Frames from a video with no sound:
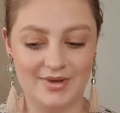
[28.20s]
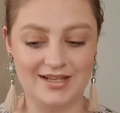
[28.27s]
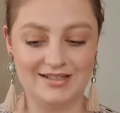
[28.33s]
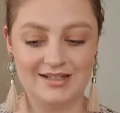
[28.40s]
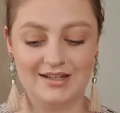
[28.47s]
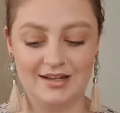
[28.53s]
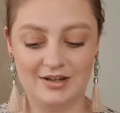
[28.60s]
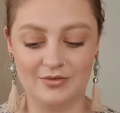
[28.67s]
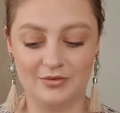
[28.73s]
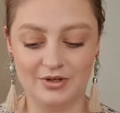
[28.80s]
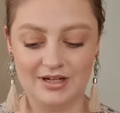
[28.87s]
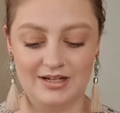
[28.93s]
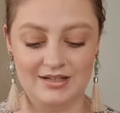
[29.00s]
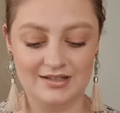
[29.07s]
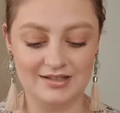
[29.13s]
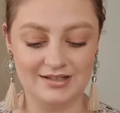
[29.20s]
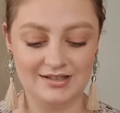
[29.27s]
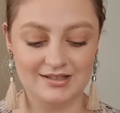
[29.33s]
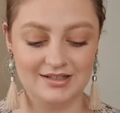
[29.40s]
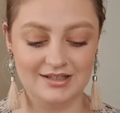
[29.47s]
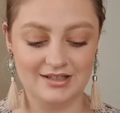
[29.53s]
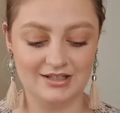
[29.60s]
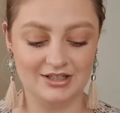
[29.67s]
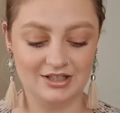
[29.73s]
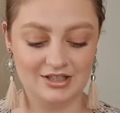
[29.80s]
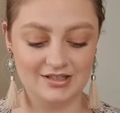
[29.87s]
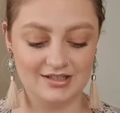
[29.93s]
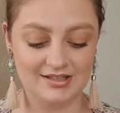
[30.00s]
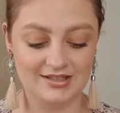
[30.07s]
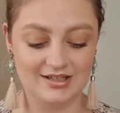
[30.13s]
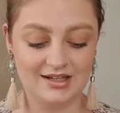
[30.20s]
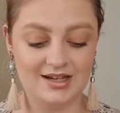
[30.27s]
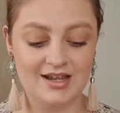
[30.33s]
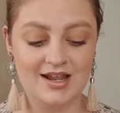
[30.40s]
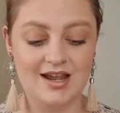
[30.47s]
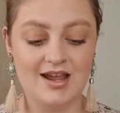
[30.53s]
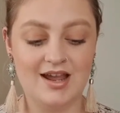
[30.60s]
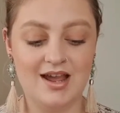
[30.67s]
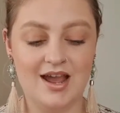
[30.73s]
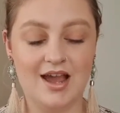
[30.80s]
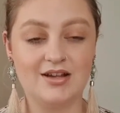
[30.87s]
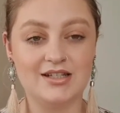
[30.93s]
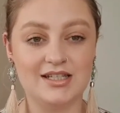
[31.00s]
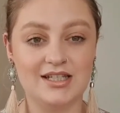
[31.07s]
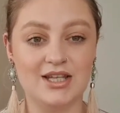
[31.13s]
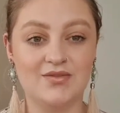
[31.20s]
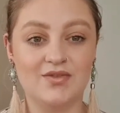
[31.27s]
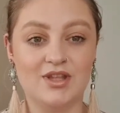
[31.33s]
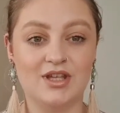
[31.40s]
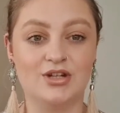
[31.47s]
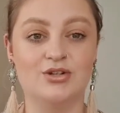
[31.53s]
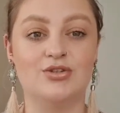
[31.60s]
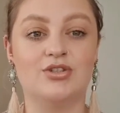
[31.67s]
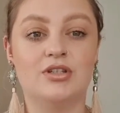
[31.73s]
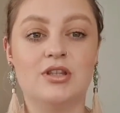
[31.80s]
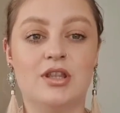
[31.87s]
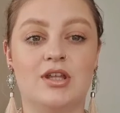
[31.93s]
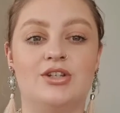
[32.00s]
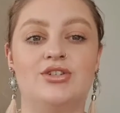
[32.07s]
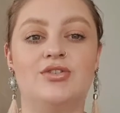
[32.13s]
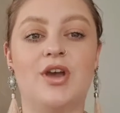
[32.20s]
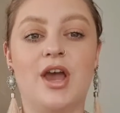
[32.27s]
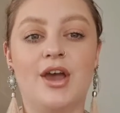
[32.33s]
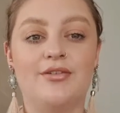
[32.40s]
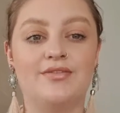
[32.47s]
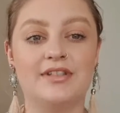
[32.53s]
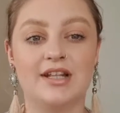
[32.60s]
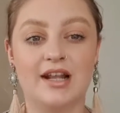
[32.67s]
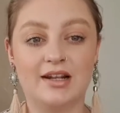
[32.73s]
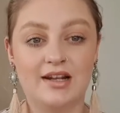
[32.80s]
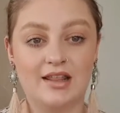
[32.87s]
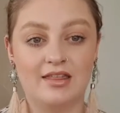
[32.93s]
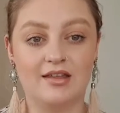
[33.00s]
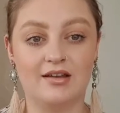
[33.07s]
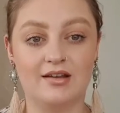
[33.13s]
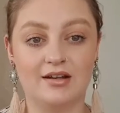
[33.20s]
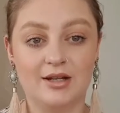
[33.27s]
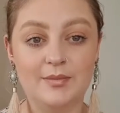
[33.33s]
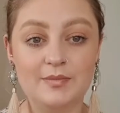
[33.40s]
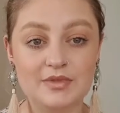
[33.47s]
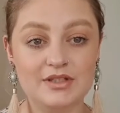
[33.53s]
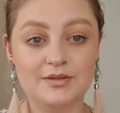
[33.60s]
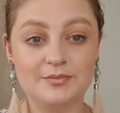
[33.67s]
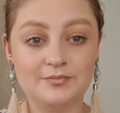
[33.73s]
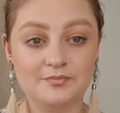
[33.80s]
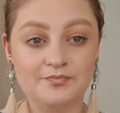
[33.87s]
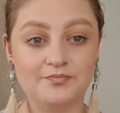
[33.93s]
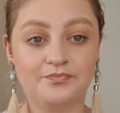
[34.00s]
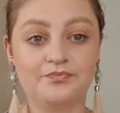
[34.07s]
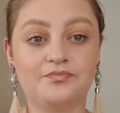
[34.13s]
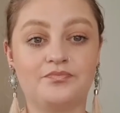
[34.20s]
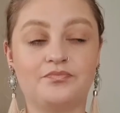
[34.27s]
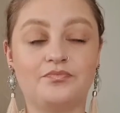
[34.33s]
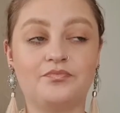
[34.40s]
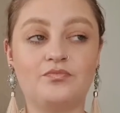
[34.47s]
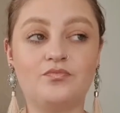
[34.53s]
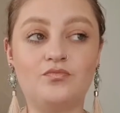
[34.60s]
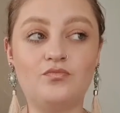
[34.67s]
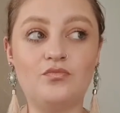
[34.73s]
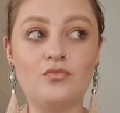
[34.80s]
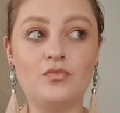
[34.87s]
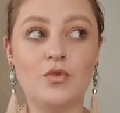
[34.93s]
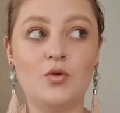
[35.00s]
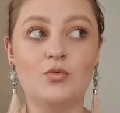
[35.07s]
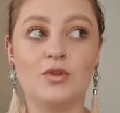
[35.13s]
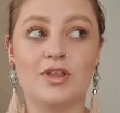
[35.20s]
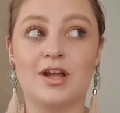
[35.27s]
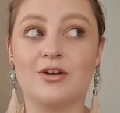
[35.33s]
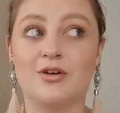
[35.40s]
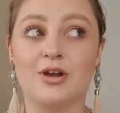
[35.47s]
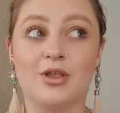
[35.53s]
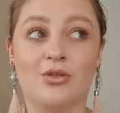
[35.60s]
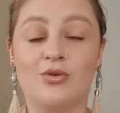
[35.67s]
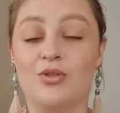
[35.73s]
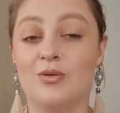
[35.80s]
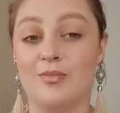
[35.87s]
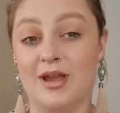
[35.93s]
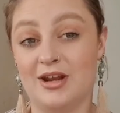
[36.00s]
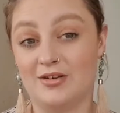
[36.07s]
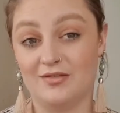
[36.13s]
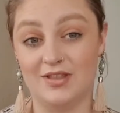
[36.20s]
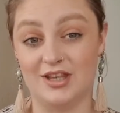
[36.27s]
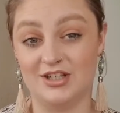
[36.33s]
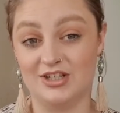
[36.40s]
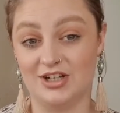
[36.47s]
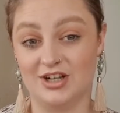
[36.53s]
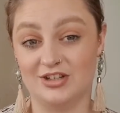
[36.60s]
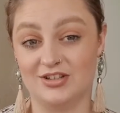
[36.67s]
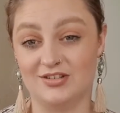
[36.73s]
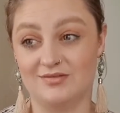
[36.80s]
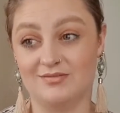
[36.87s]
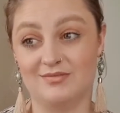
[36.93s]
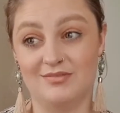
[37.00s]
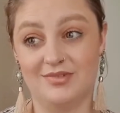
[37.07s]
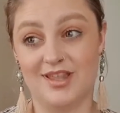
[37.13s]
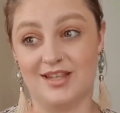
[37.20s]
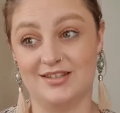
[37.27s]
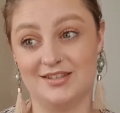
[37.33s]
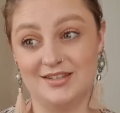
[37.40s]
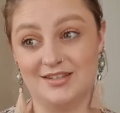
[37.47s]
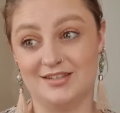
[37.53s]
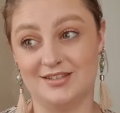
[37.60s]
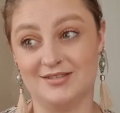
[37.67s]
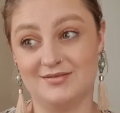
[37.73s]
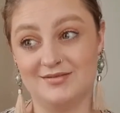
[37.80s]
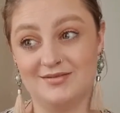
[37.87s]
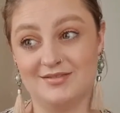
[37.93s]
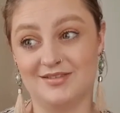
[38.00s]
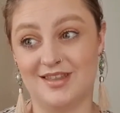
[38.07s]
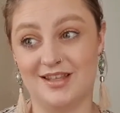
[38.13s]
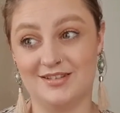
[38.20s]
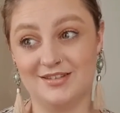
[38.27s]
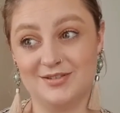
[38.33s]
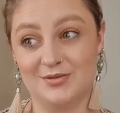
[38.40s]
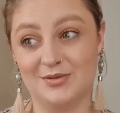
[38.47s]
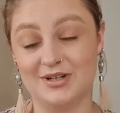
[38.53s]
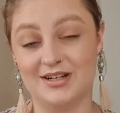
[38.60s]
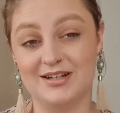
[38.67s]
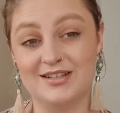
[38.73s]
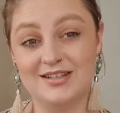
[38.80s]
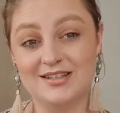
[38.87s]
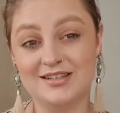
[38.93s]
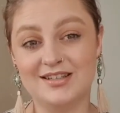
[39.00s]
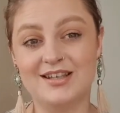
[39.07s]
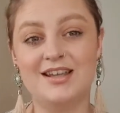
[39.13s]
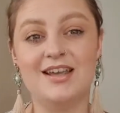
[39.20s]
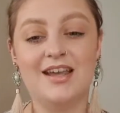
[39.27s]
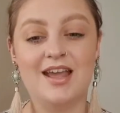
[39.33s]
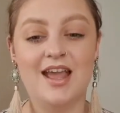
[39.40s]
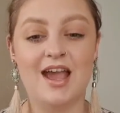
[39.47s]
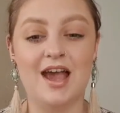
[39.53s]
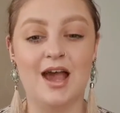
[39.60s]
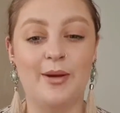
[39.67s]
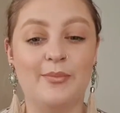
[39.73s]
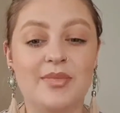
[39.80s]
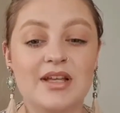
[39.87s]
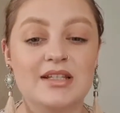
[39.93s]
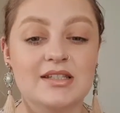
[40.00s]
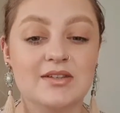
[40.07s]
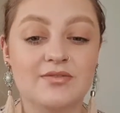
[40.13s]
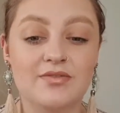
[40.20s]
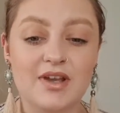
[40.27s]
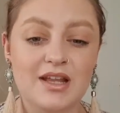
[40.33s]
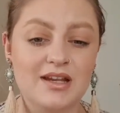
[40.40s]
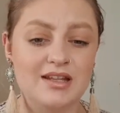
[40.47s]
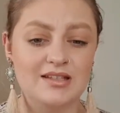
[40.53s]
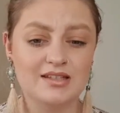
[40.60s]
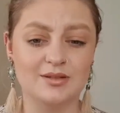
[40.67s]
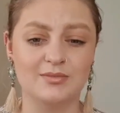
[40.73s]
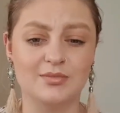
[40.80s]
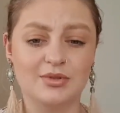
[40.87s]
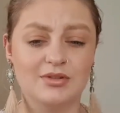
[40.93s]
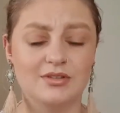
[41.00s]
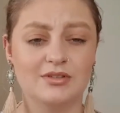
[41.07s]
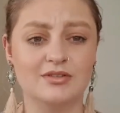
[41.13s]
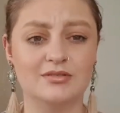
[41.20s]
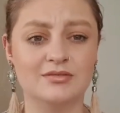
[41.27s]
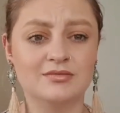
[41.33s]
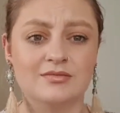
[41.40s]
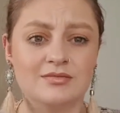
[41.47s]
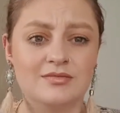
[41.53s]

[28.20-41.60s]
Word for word: Basically all it is, it's just how to give the illusion that you have slightly thicker lips without going through the pain of the injection. That's it. That's all it is. It's a fairly simple